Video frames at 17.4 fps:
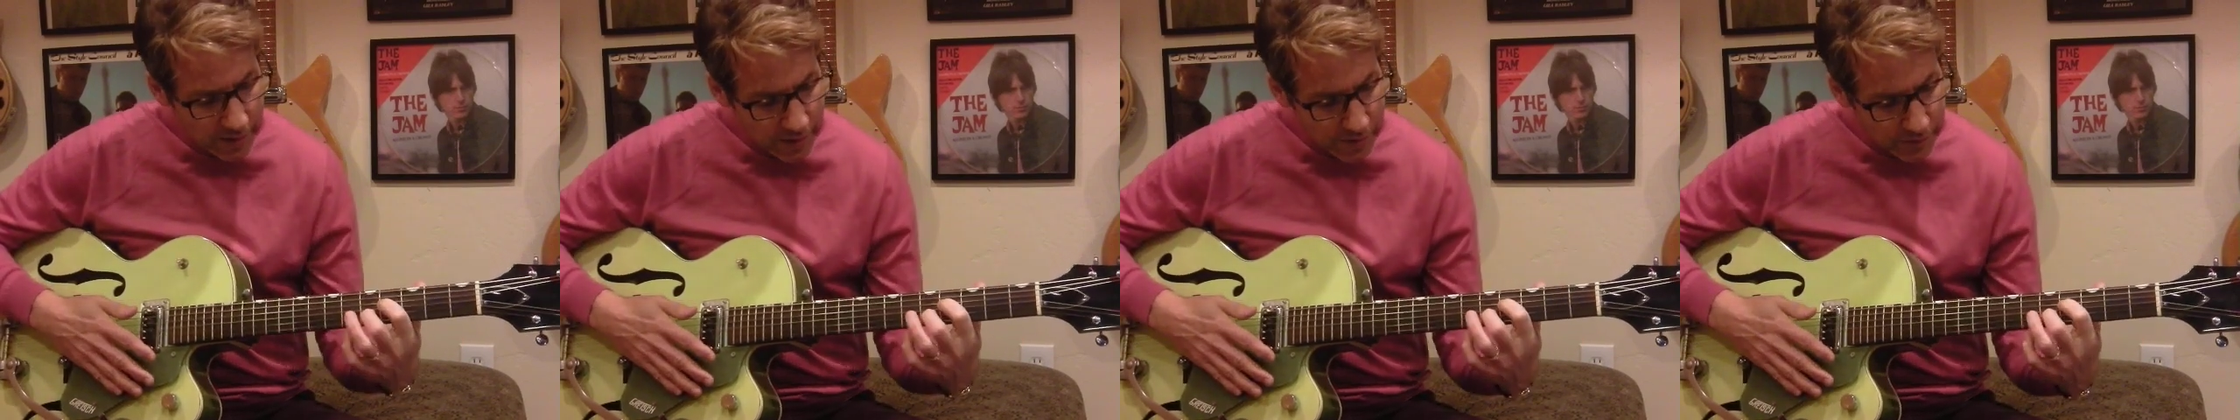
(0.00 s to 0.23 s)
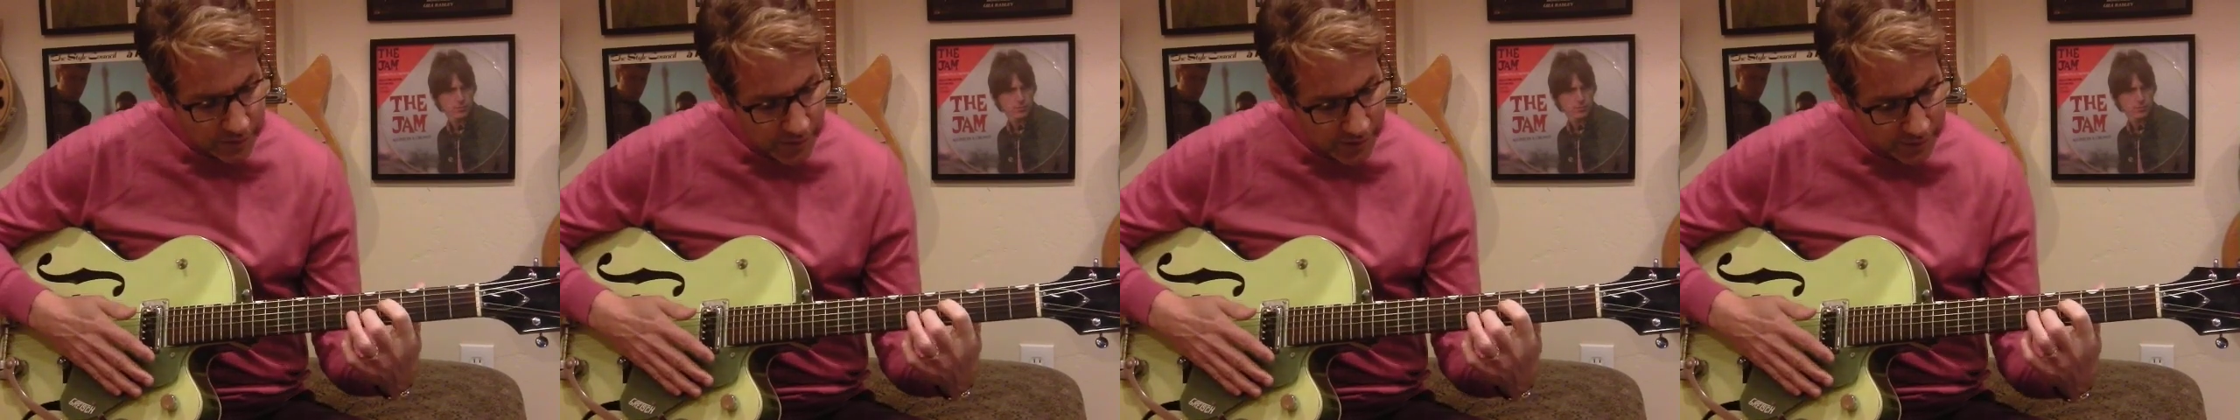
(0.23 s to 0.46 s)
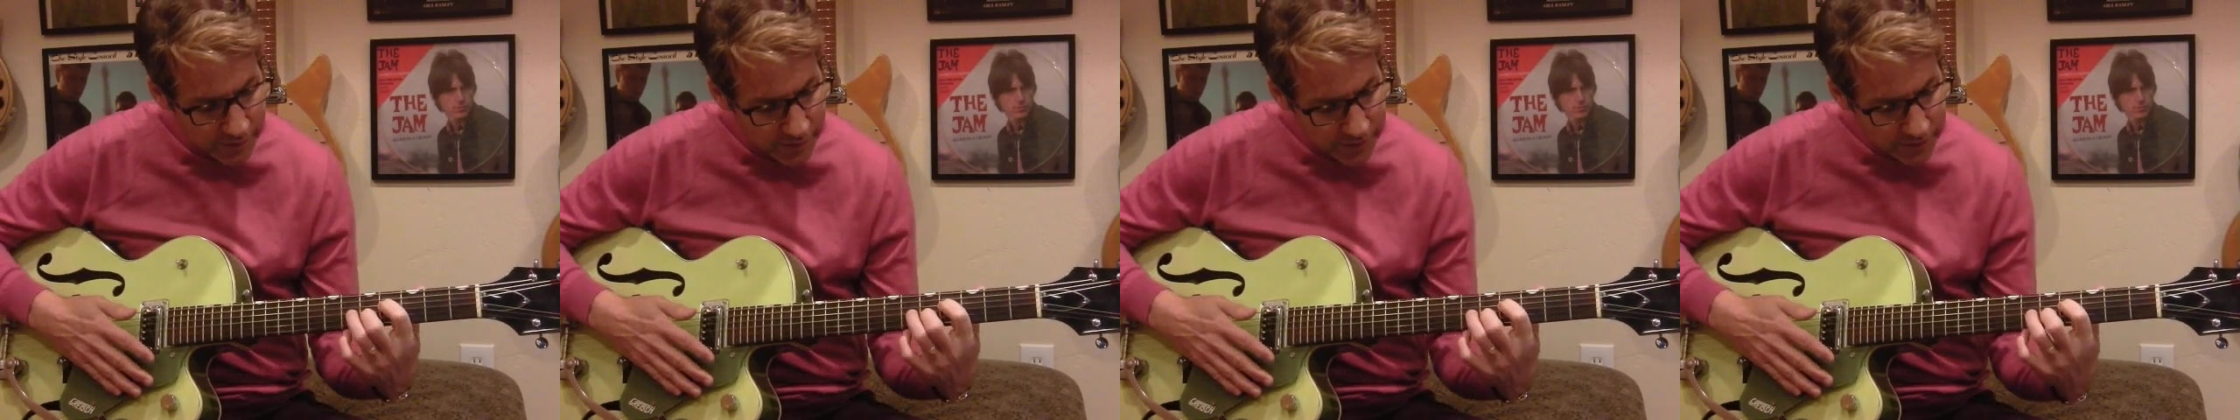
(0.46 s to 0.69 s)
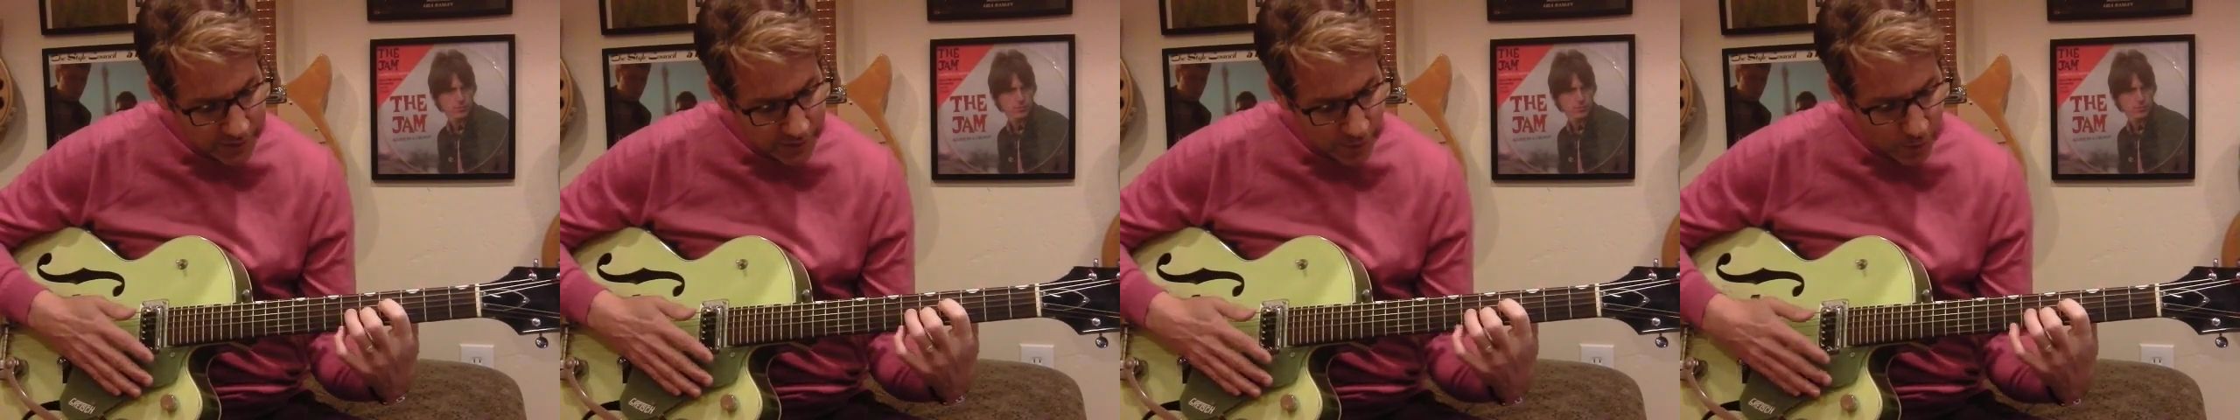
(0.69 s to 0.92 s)
Then
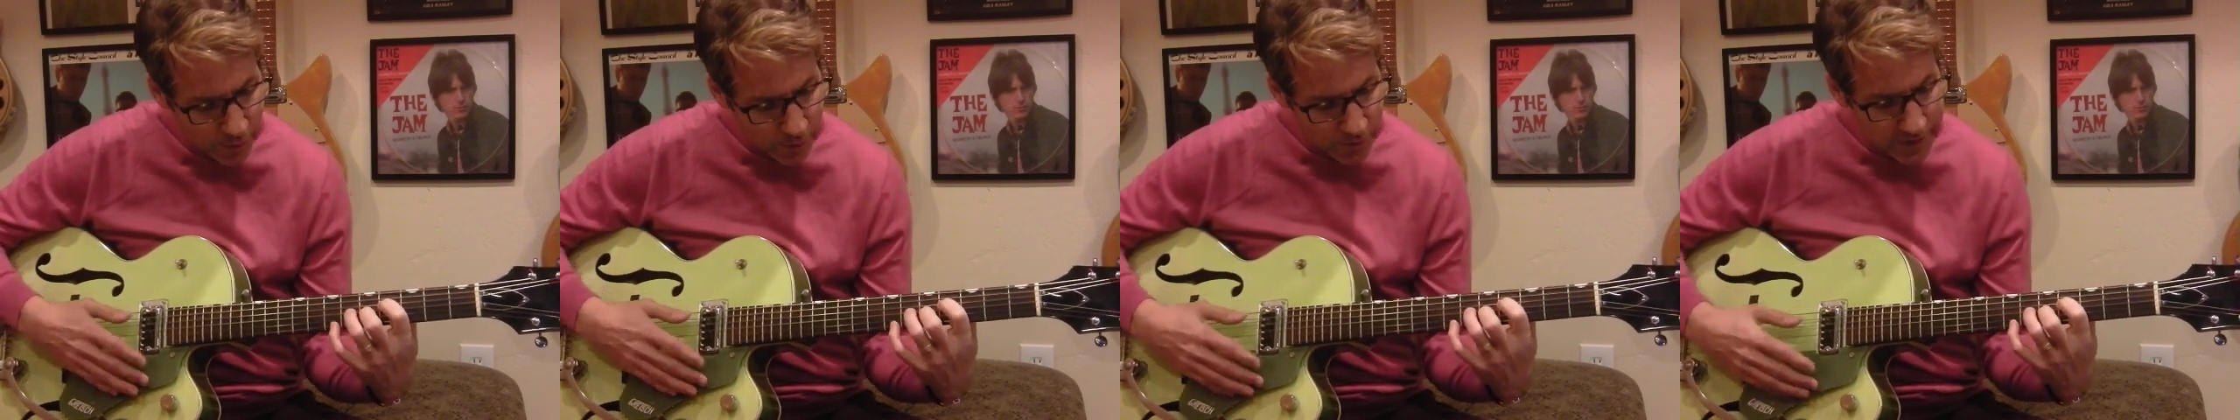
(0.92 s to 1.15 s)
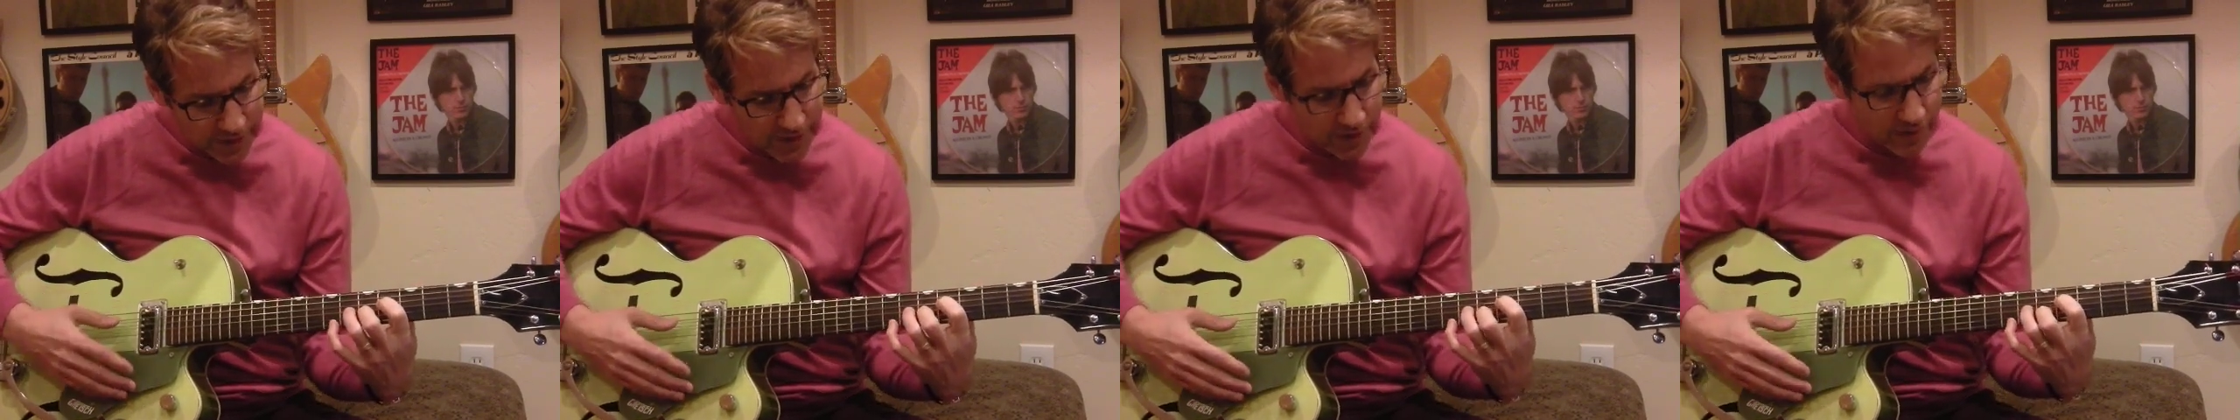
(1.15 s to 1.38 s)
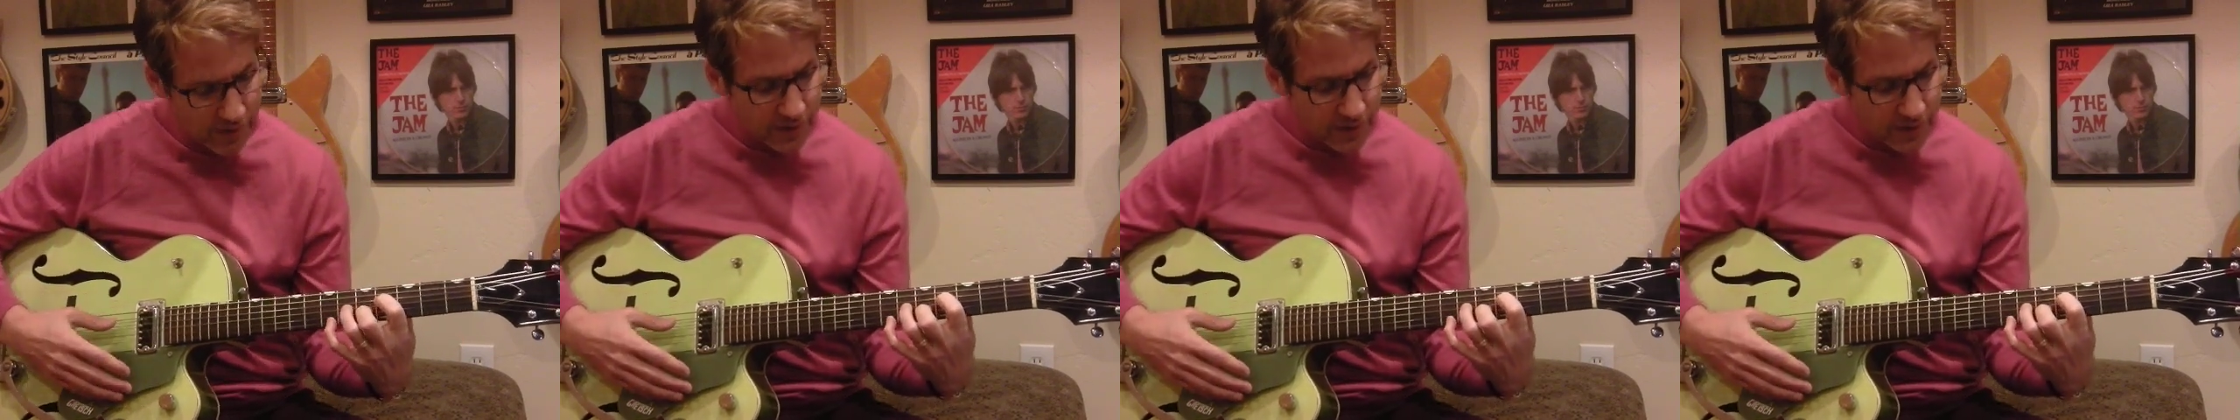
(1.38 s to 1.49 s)
this chord here